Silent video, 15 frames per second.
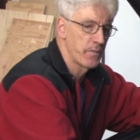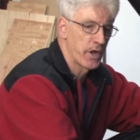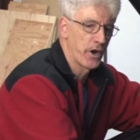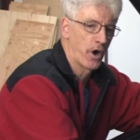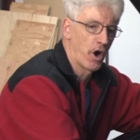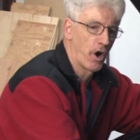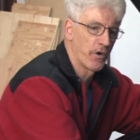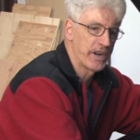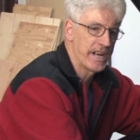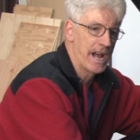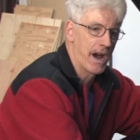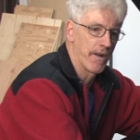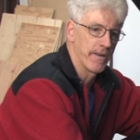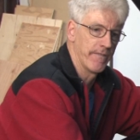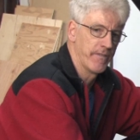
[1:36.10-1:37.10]
that are already
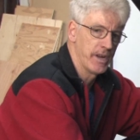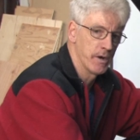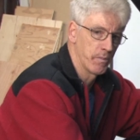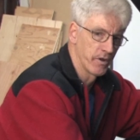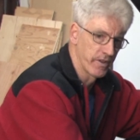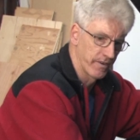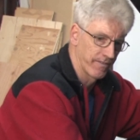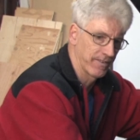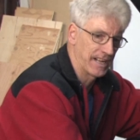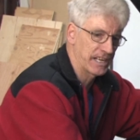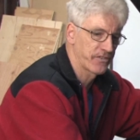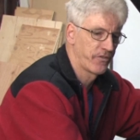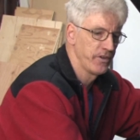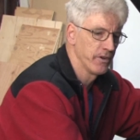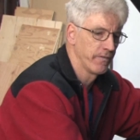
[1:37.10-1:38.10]
out and available, the
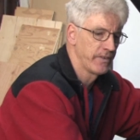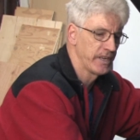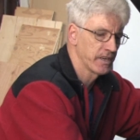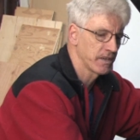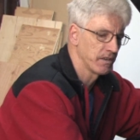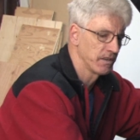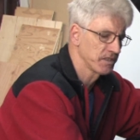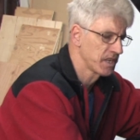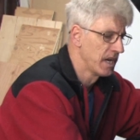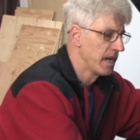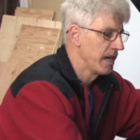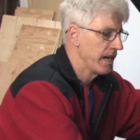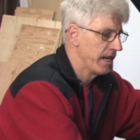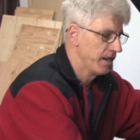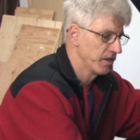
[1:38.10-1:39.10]
flex fuel vehicles,
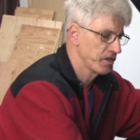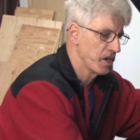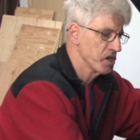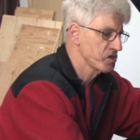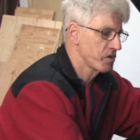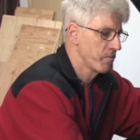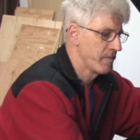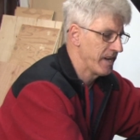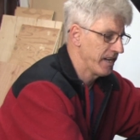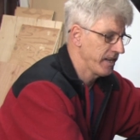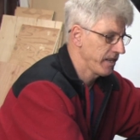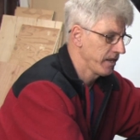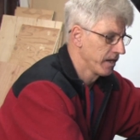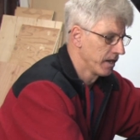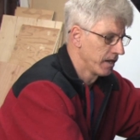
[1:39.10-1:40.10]
and there's also
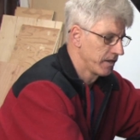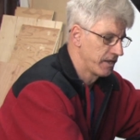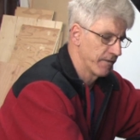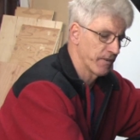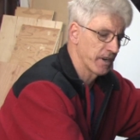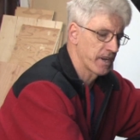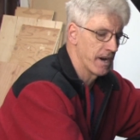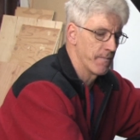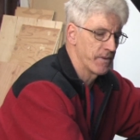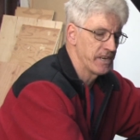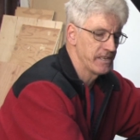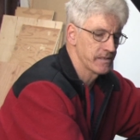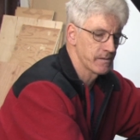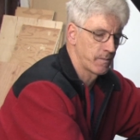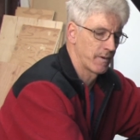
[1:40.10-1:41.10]
many different
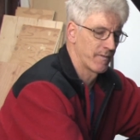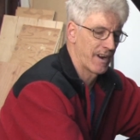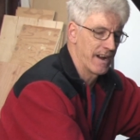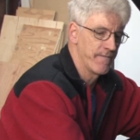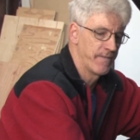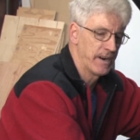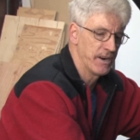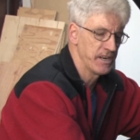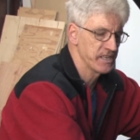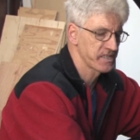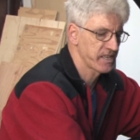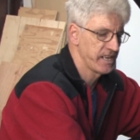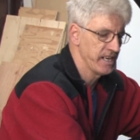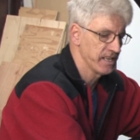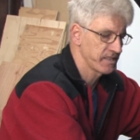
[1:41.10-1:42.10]
companies that provide various
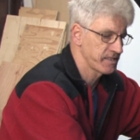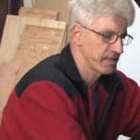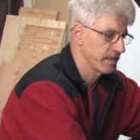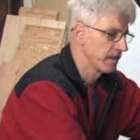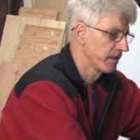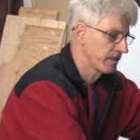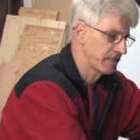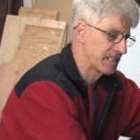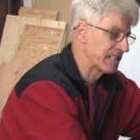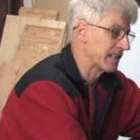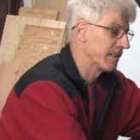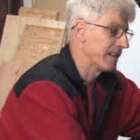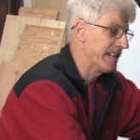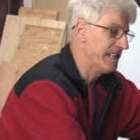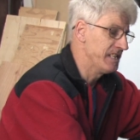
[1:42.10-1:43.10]
kits that you
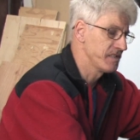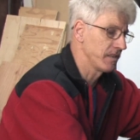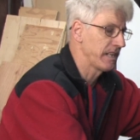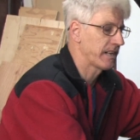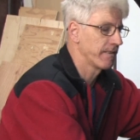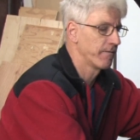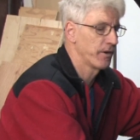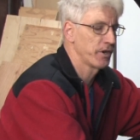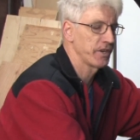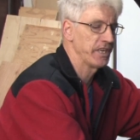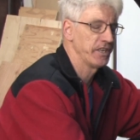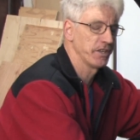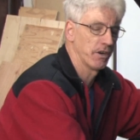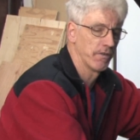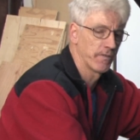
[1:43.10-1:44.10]
can easily convert
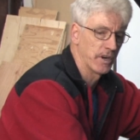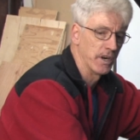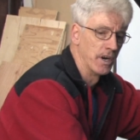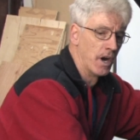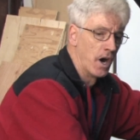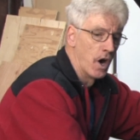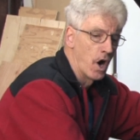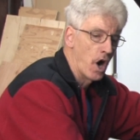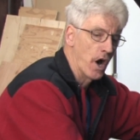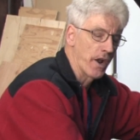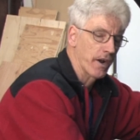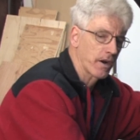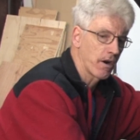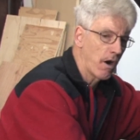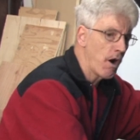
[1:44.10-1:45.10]
these over. On a
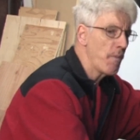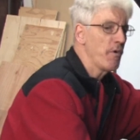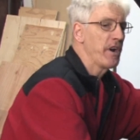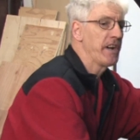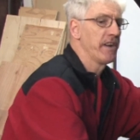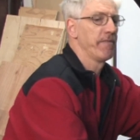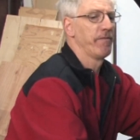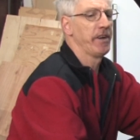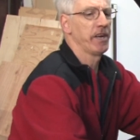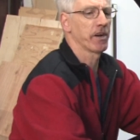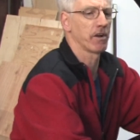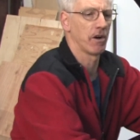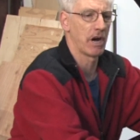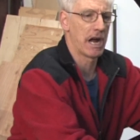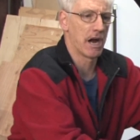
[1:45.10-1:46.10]
carbureted
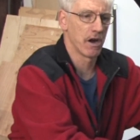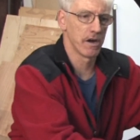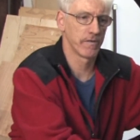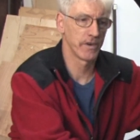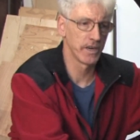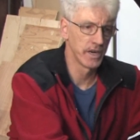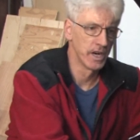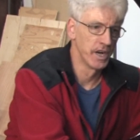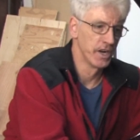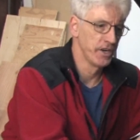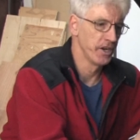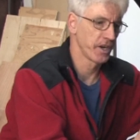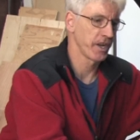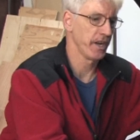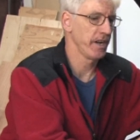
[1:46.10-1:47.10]
vehicle, however,
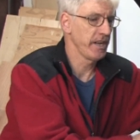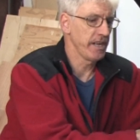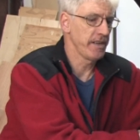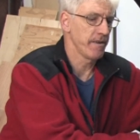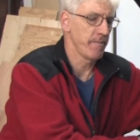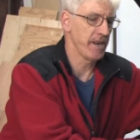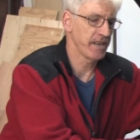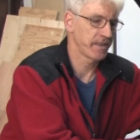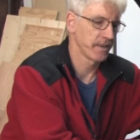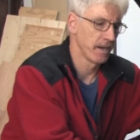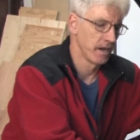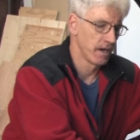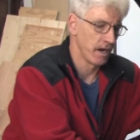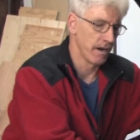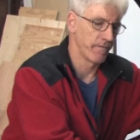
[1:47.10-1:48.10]
you're going to need to make
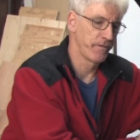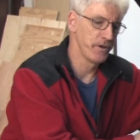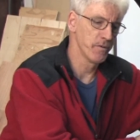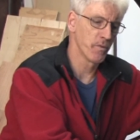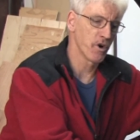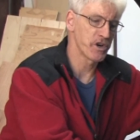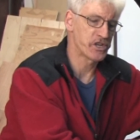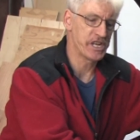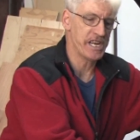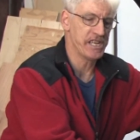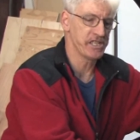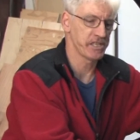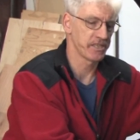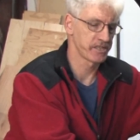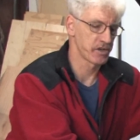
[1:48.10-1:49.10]
a few more
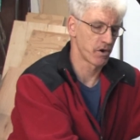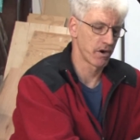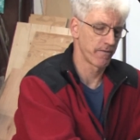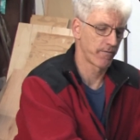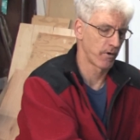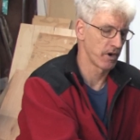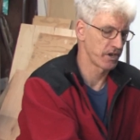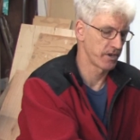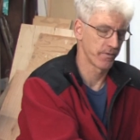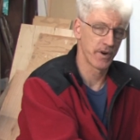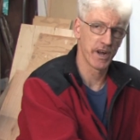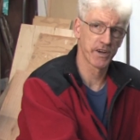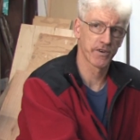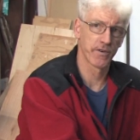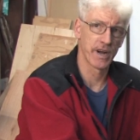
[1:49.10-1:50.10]
changes in order for it to
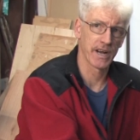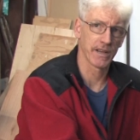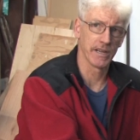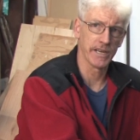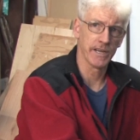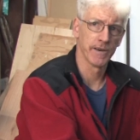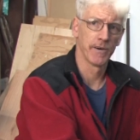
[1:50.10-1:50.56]
run correctly.